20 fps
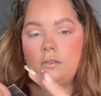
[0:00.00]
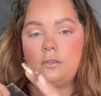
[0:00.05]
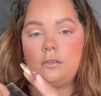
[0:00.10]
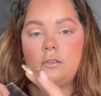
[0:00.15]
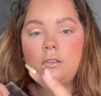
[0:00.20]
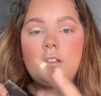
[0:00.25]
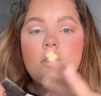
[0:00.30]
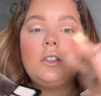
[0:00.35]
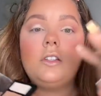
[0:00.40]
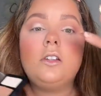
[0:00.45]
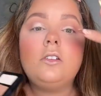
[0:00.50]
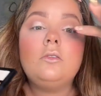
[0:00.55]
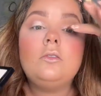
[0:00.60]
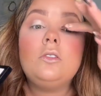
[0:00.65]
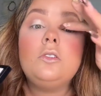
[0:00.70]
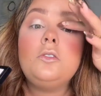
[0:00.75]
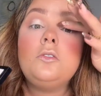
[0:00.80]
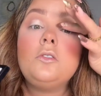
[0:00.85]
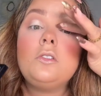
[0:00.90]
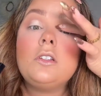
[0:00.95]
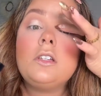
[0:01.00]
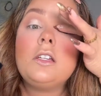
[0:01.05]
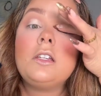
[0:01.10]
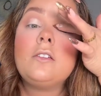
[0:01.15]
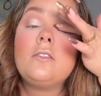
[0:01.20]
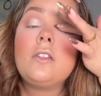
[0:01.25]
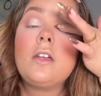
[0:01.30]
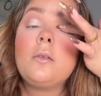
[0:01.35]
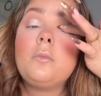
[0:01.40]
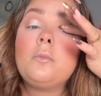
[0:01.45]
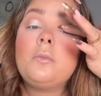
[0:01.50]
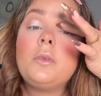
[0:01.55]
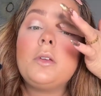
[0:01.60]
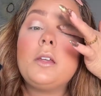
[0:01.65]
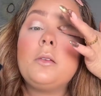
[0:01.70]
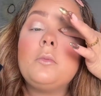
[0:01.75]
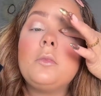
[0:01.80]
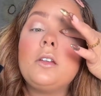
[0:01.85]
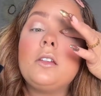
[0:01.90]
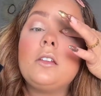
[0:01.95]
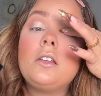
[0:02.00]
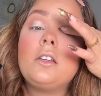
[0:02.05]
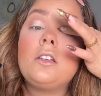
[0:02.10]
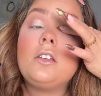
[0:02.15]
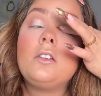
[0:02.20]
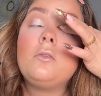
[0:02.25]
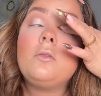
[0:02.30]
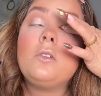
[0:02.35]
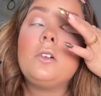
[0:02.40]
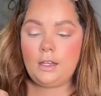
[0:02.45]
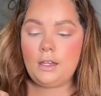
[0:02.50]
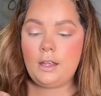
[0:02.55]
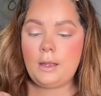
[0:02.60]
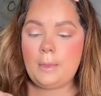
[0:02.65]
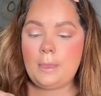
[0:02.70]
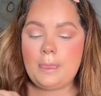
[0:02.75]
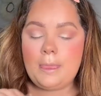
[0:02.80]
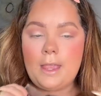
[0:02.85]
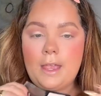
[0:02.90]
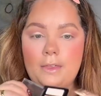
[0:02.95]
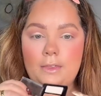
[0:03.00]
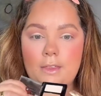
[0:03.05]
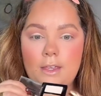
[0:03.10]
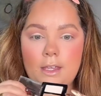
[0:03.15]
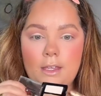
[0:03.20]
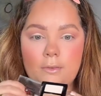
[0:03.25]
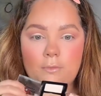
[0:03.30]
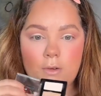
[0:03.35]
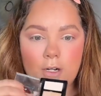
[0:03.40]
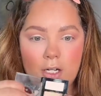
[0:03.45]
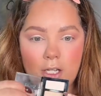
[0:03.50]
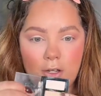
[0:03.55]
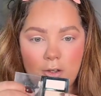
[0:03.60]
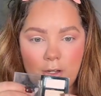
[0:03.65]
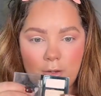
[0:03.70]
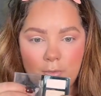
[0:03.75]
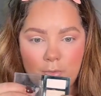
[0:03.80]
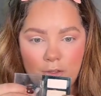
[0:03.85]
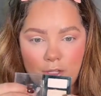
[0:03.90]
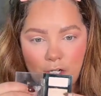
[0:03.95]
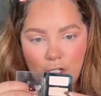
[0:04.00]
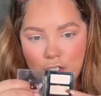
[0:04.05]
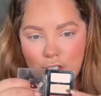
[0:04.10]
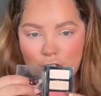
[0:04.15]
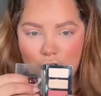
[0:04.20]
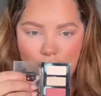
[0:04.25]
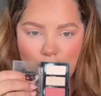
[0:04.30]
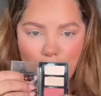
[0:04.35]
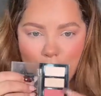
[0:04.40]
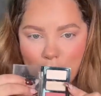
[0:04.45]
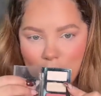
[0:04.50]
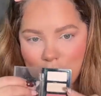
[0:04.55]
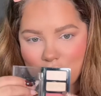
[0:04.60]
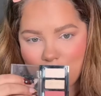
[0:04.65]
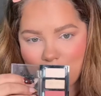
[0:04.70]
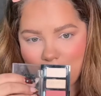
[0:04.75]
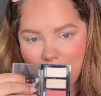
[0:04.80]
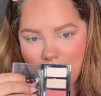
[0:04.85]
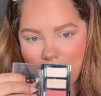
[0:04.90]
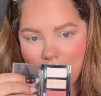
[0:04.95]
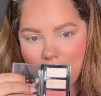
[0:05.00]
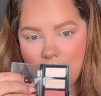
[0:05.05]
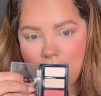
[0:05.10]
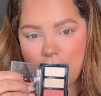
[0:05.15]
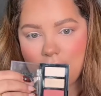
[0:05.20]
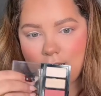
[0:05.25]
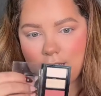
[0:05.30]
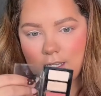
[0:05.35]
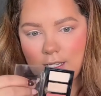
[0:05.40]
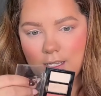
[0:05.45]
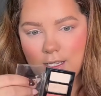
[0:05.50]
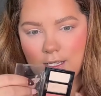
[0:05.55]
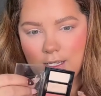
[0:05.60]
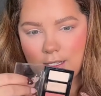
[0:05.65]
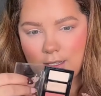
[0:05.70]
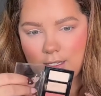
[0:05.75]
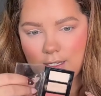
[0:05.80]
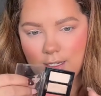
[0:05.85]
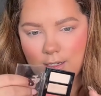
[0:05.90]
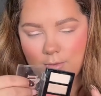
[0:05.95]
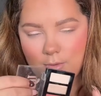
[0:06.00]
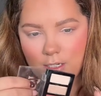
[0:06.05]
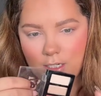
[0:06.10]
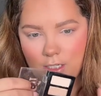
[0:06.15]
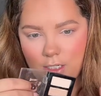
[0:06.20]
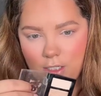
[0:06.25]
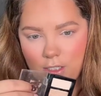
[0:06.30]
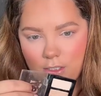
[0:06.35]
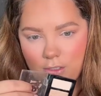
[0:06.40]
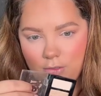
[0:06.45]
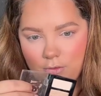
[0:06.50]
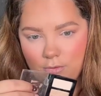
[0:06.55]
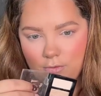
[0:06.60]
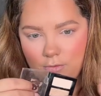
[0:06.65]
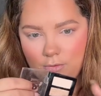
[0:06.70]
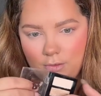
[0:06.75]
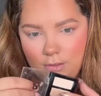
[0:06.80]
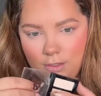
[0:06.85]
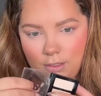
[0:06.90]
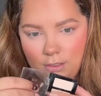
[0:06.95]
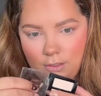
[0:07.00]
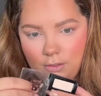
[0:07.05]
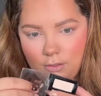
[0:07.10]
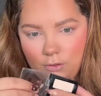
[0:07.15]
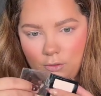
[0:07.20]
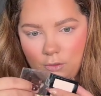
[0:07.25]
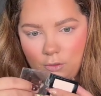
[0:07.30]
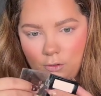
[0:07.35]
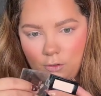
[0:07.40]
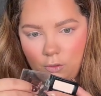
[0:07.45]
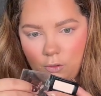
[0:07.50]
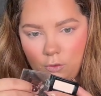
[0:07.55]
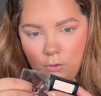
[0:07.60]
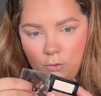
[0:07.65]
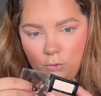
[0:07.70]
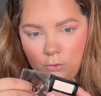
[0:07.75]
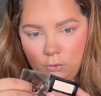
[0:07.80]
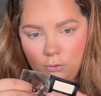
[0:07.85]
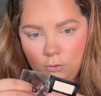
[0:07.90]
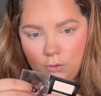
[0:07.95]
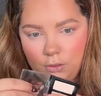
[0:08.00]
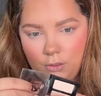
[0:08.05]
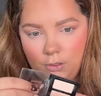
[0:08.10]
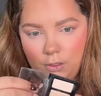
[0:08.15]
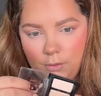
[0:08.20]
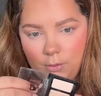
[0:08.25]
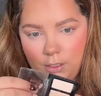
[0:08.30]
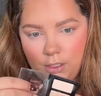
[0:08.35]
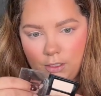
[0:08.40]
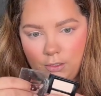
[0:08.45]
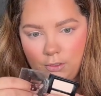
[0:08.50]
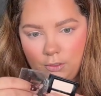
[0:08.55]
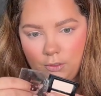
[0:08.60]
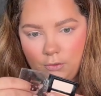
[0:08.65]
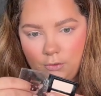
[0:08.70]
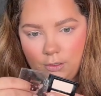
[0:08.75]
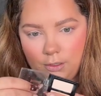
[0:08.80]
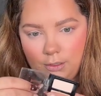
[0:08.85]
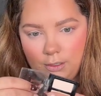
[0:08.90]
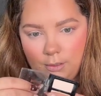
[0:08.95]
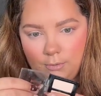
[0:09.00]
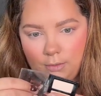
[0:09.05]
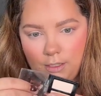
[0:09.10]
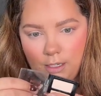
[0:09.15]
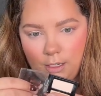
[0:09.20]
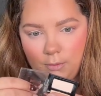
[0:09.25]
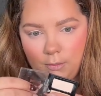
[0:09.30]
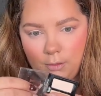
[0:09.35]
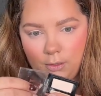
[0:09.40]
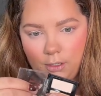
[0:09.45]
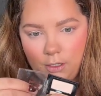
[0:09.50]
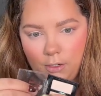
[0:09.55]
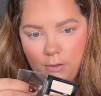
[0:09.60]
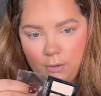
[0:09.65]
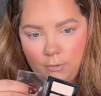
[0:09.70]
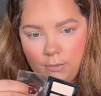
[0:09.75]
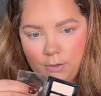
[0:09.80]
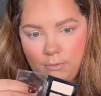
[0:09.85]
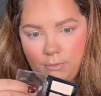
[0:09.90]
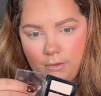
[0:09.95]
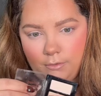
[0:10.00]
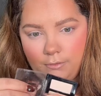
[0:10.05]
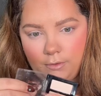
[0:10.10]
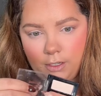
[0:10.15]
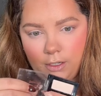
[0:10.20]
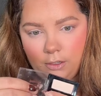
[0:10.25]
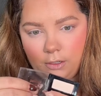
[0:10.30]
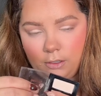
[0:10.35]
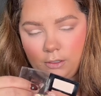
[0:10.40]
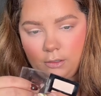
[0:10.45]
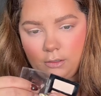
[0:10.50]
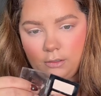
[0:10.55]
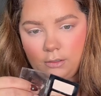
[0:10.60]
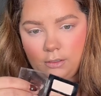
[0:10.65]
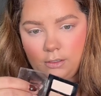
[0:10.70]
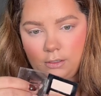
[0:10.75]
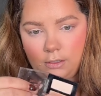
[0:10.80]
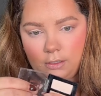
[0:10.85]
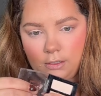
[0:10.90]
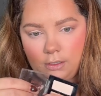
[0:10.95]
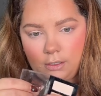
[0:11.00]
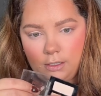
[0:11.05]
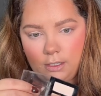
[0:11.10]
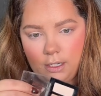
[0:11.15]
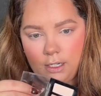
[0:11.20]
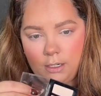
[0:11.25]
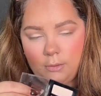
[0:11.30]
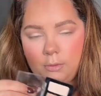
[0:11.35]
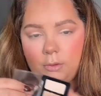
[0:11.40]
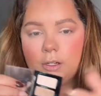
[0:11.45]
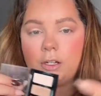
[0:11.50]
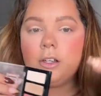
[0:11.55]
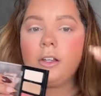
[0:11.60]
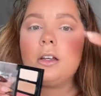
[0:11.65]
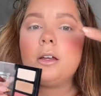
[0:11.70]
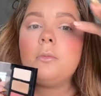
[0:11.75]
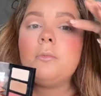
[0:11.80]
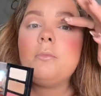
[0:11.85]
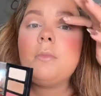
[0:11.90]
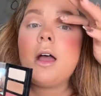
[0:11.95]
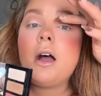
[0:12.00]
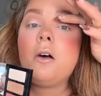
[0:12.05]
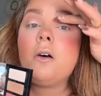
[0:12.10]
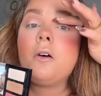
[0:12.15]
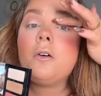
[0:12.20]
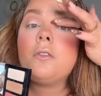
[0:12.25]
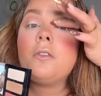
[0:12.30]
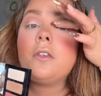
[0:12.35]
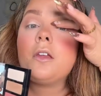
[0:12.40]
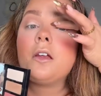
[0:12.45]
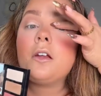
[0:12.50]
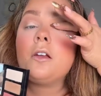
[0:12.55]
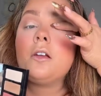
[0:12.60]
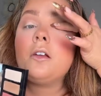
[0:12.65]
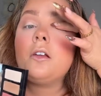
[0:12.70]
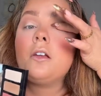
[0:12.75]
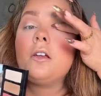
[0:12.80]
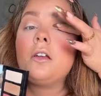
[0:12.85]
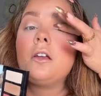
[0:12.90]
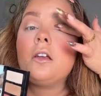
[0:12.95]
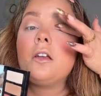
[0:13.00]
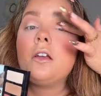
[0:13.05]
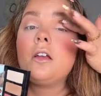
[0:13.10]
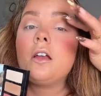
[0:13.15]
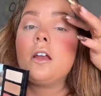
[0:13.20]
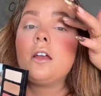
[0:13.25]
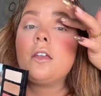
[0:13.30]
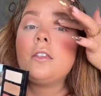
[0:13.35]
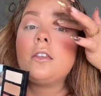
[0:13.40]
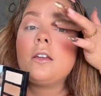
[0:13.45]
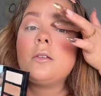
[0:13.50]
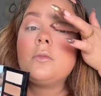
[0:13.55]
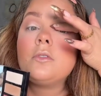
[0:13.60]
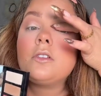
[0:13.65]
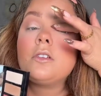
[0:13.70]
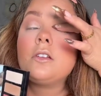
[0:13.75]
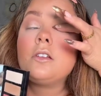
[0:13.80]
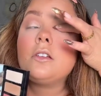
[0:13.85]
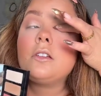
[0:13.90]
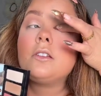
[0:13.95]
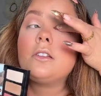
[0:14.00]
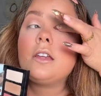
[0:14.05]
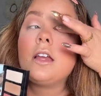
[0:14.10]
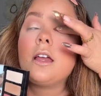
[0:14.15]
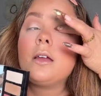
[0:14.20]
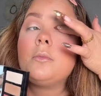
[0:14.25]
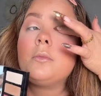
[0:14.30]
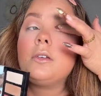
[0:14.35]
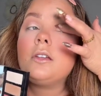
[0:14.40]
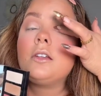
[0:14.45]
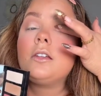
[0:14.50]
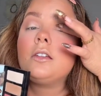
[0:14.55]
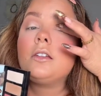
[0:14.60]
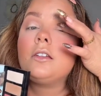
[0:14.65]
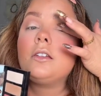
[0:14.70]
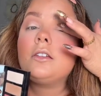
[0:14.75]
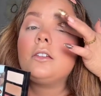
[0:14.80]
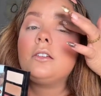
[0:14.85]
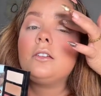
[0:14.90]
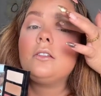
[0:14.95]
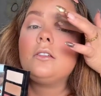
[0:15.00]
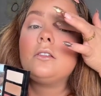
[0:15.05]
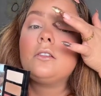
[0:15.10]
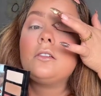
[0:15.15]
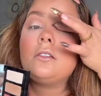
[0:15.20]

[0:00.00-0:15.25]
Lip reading: because you don't lose any of that pigment like you would. Okay? And then we're going to go in with our shimmer shade. I think I'm going to use this gold. So I'm going to do the same thing. I'm going to go in with my finger, get a pretty good amount on there, and then I'm just going to tap it in